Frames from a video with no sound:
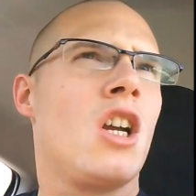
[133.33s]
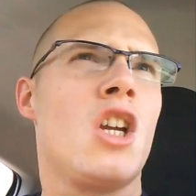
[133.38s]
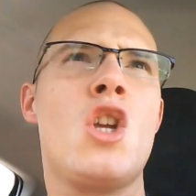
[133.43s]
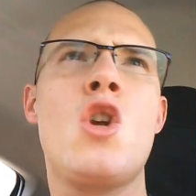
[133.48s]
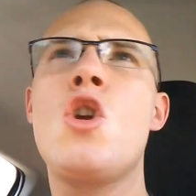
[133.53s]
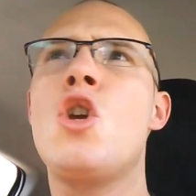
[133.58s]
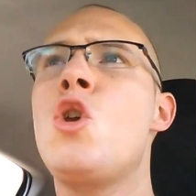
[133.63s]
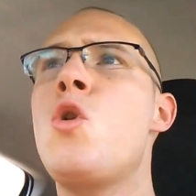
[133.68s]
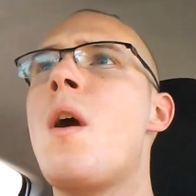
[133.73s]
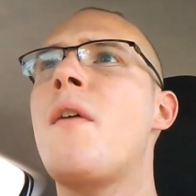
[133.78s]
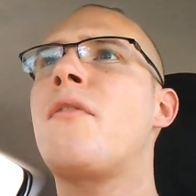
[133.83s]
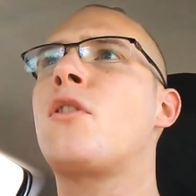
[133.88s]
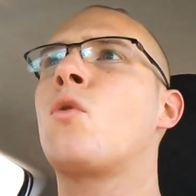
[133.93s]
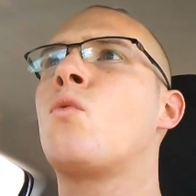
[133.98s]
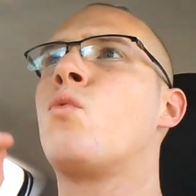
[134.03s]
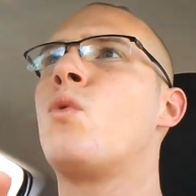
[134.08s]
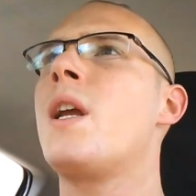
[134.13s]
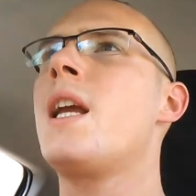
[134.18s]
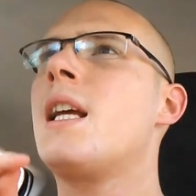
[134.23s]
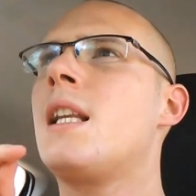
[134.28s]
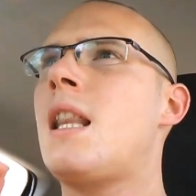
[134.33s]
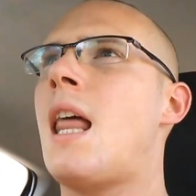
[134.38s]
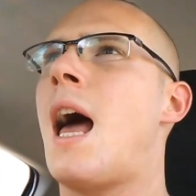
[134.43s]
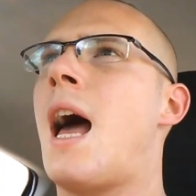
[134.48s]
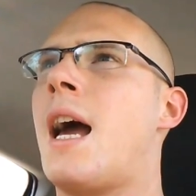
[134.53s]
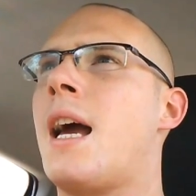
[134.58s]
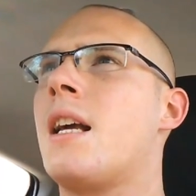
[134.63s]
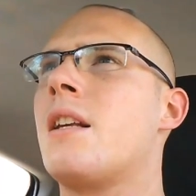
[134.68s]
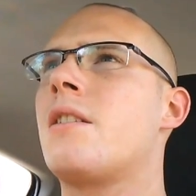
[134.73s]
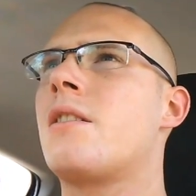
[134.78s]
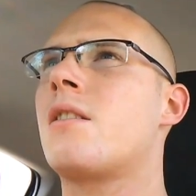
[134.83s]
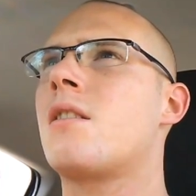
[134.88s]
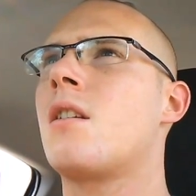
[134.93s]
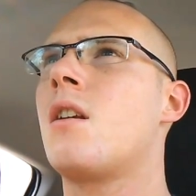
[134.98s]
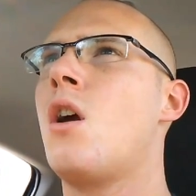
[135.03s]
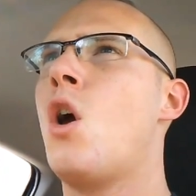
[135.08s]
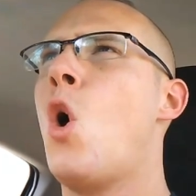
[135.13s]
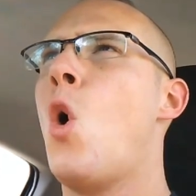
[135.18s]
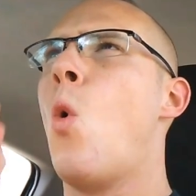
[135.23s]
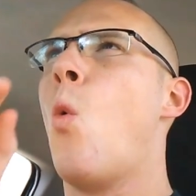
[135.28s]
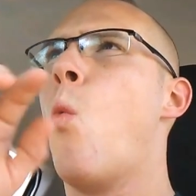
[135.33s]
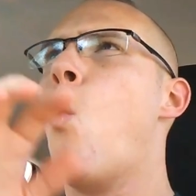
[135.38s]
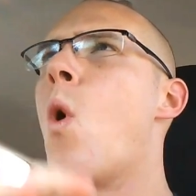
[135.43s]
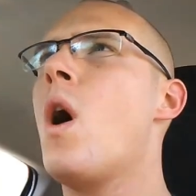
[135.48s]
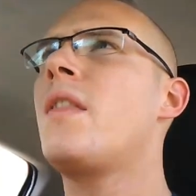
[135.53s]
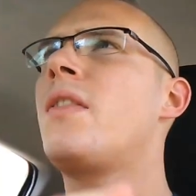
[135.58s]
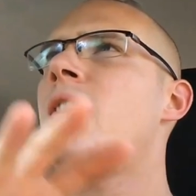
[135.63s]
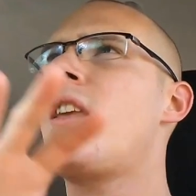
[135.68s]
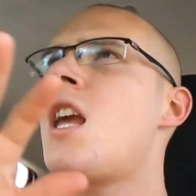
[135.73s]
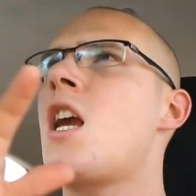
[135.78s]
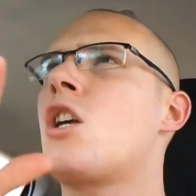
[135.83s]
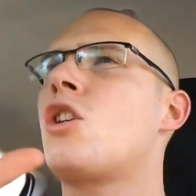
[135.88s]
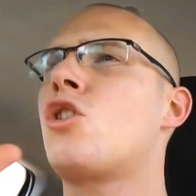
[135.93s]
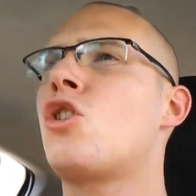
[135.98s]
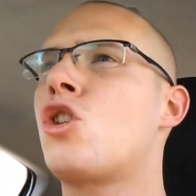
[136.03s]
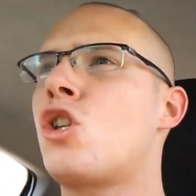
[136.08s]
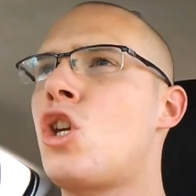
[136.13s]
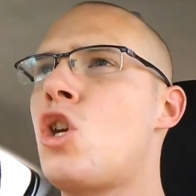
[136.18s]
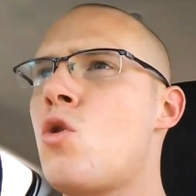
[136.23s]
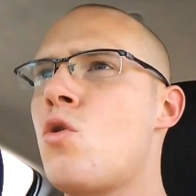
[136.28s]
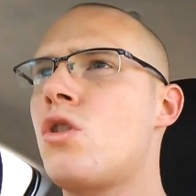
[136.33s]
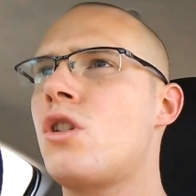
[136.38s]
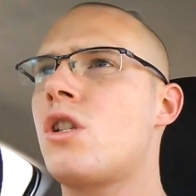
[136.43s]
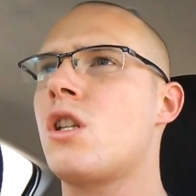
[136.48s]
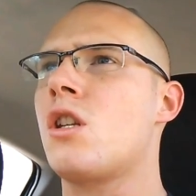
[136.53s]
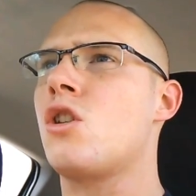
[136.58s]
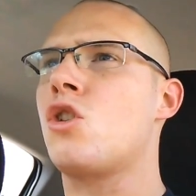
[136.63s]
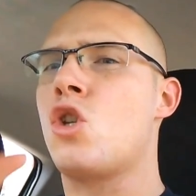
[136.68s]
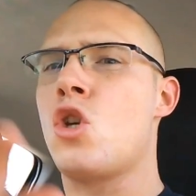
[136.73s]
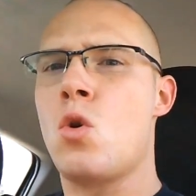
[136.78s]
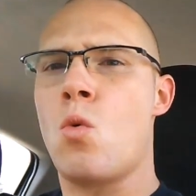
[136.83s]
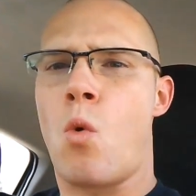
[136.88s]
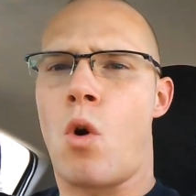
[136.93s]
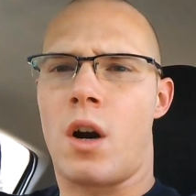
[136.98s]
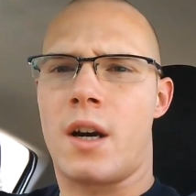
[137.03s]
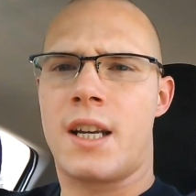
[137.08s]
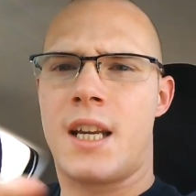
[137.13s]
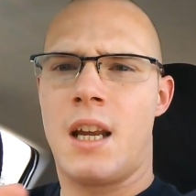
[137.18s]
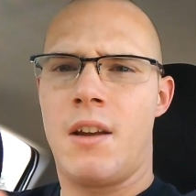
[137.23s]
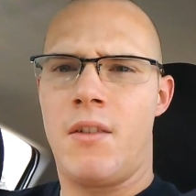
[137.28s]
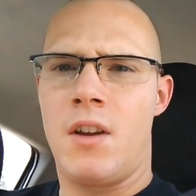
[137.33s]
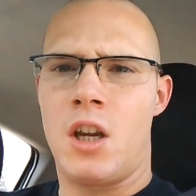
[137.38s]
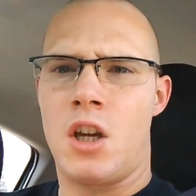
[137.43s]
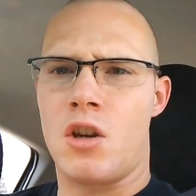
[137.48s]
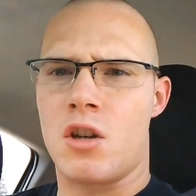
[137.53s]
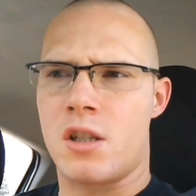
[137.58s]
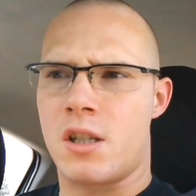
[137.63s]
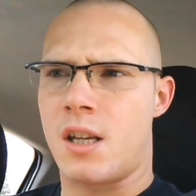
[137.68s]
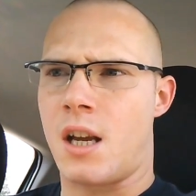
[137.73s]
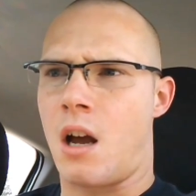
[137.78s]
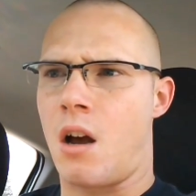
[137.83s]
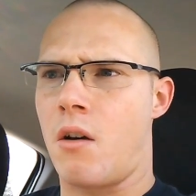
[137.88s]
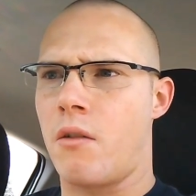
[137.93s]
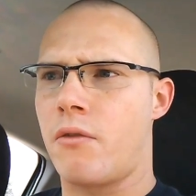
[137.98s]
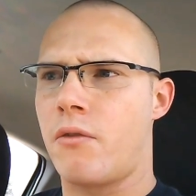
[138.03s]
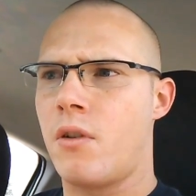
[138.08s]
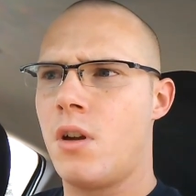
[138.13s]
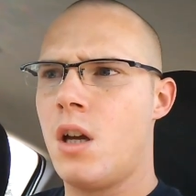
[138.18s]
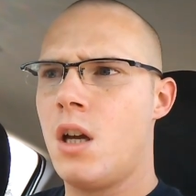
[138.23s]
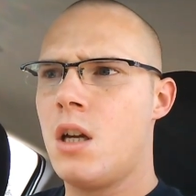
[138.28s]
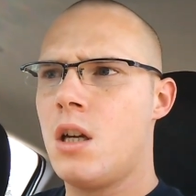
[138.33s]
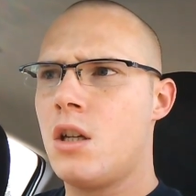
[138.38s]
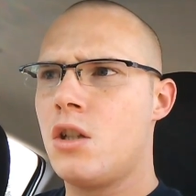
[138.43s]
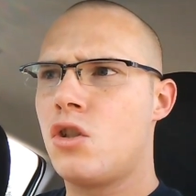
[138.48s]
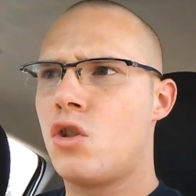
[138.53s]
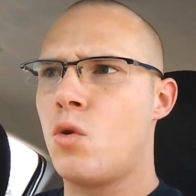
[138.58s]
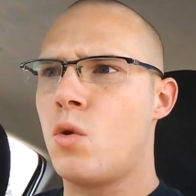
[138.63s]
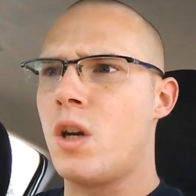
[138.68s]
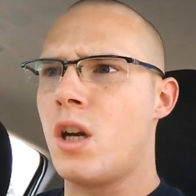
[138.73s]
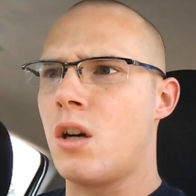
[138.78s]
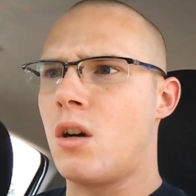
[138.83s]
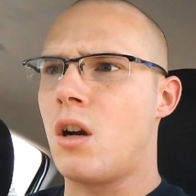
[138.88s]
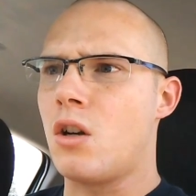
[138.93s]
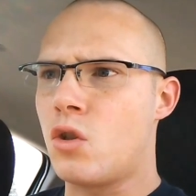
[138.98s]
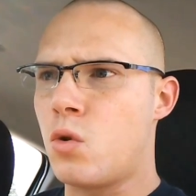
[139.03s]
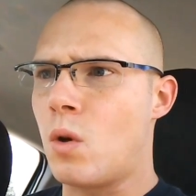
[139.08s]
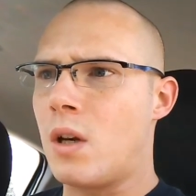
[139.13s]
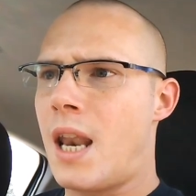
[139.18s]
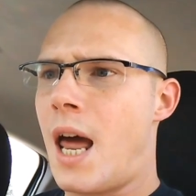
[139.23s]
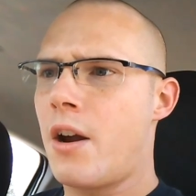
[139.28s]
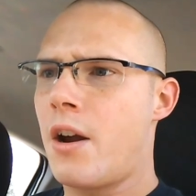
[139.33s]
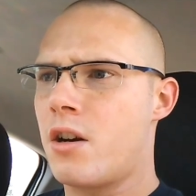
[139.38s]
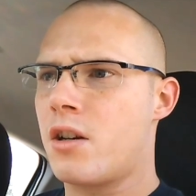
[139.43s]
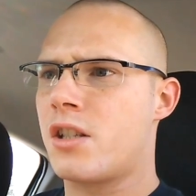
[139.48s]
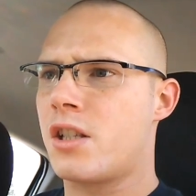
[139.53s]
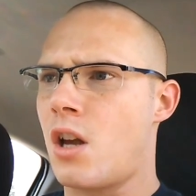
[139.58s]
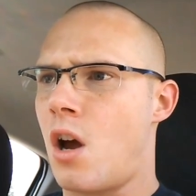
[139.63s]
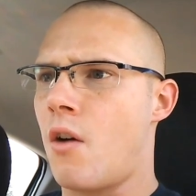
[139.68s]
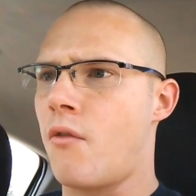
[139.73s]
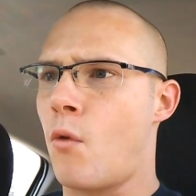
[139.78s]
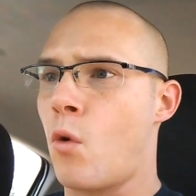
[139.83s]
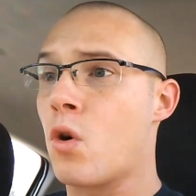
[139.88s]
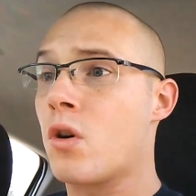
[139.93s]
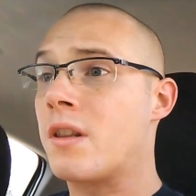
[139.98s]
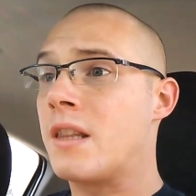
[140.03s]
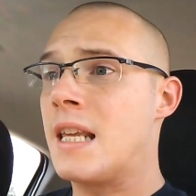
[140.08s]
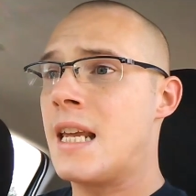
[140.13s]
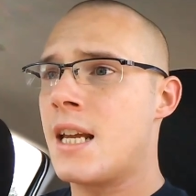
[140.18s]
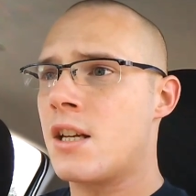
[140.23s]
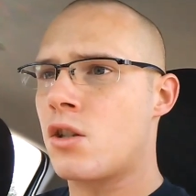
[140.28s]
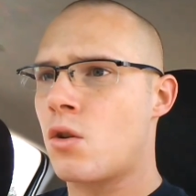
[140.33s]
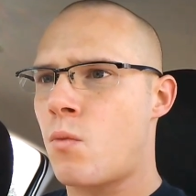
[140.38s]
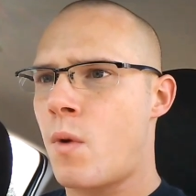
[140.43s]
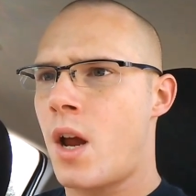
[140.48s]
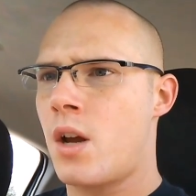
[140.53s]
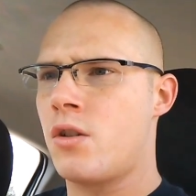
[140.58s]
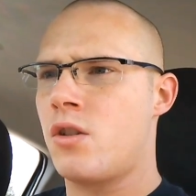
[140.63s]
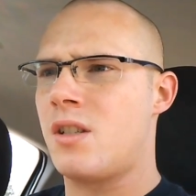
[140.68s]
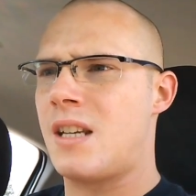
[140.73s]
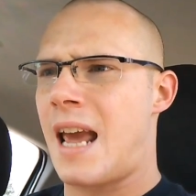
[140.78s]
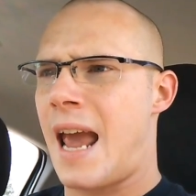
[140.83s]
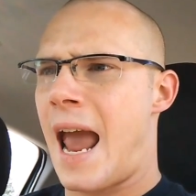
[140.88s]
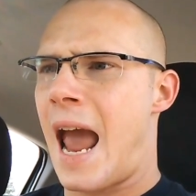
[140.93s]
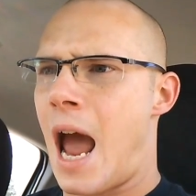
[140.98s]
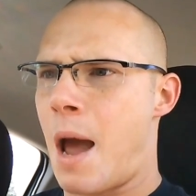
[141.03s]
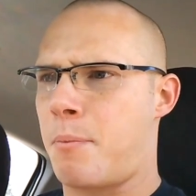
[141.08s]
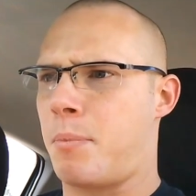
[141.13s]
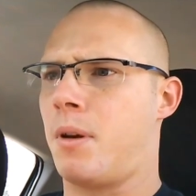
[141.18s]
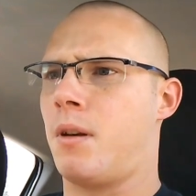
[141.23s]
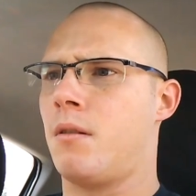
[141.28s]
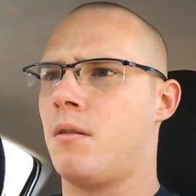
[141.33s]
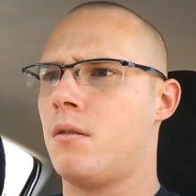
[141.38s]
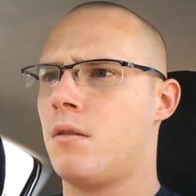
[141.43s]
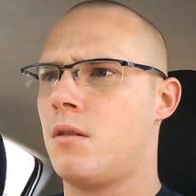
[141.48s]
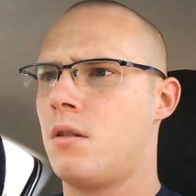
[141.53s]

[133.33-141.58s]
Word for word: You you have to realize what the excuses you are giving yourself to your to allow yourself or things around you to happen.